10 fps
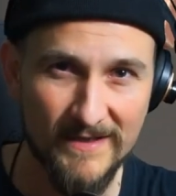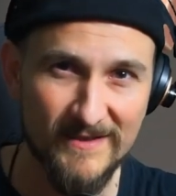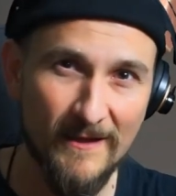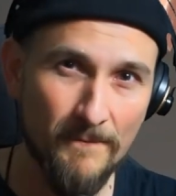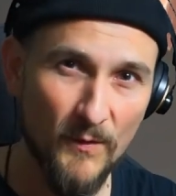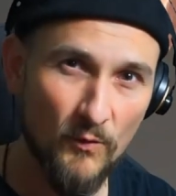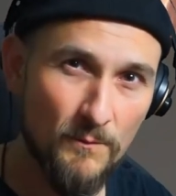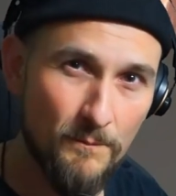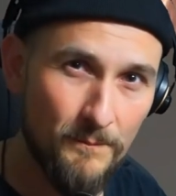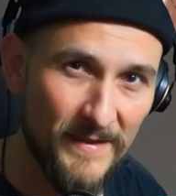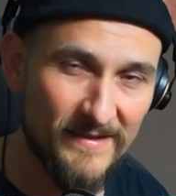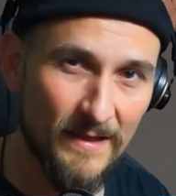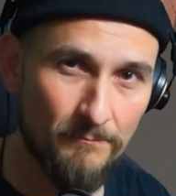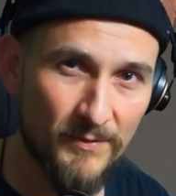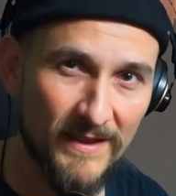And if you have
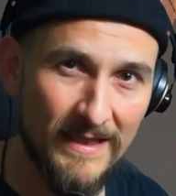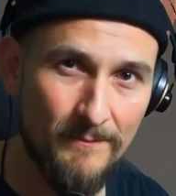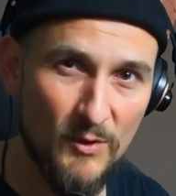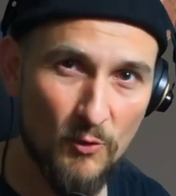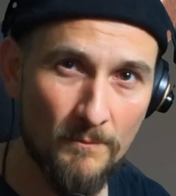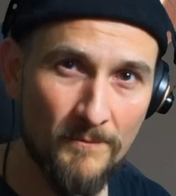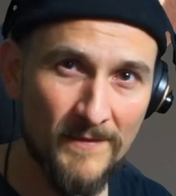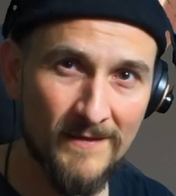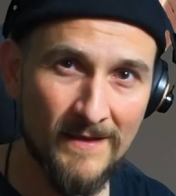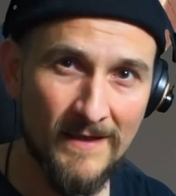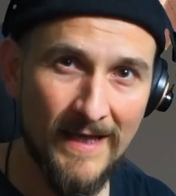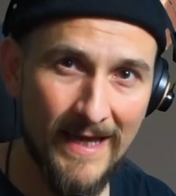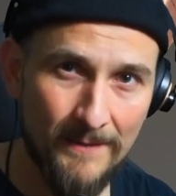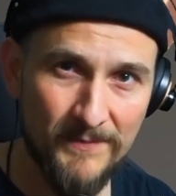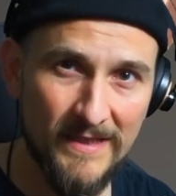premium and you get your happy hour
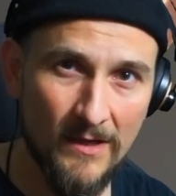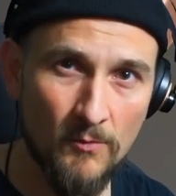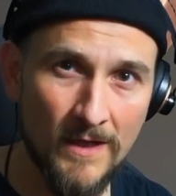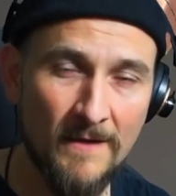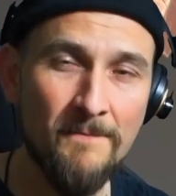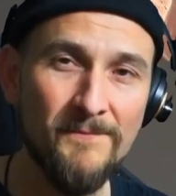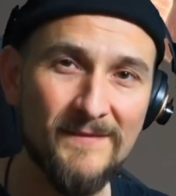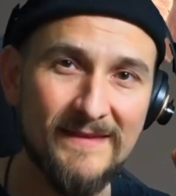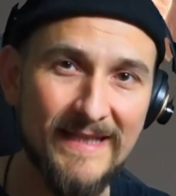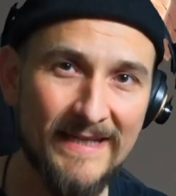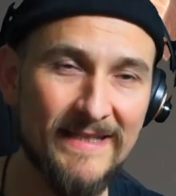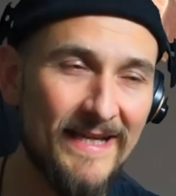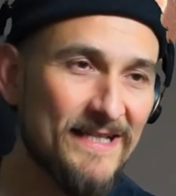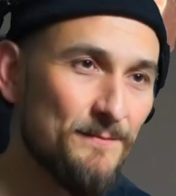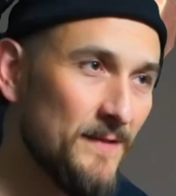once a day, this is a
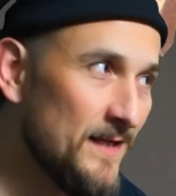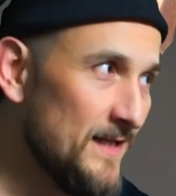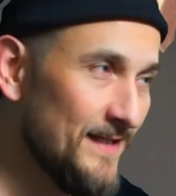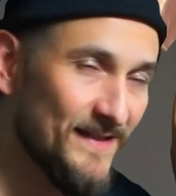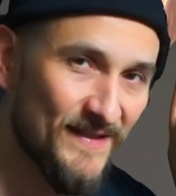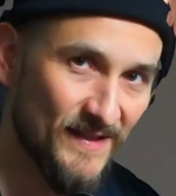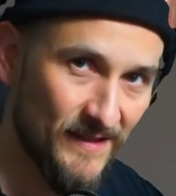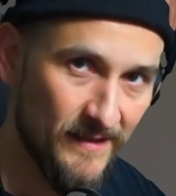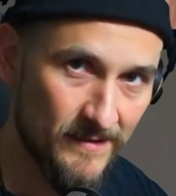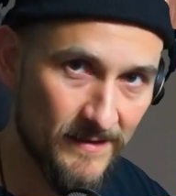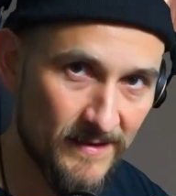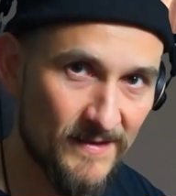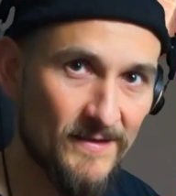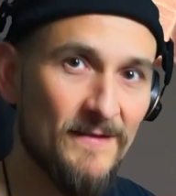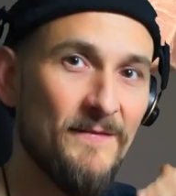great thing to do last
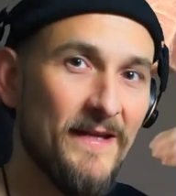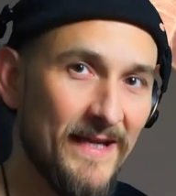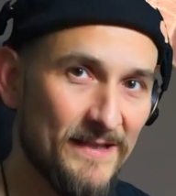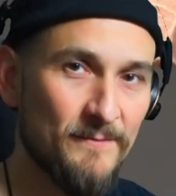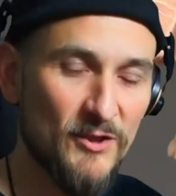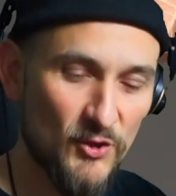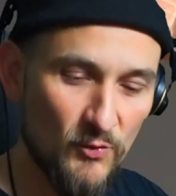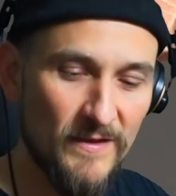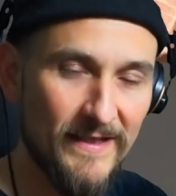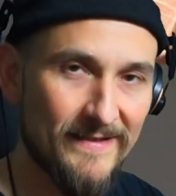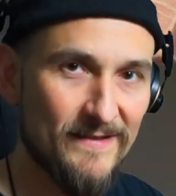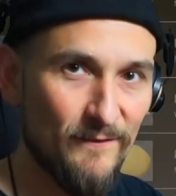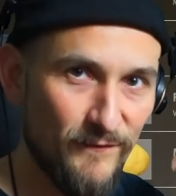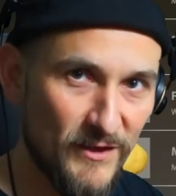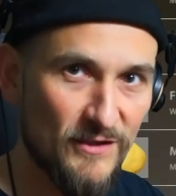when you think, I'll
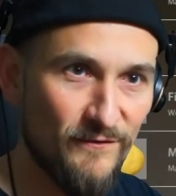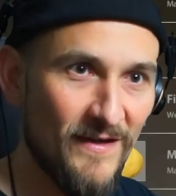play a little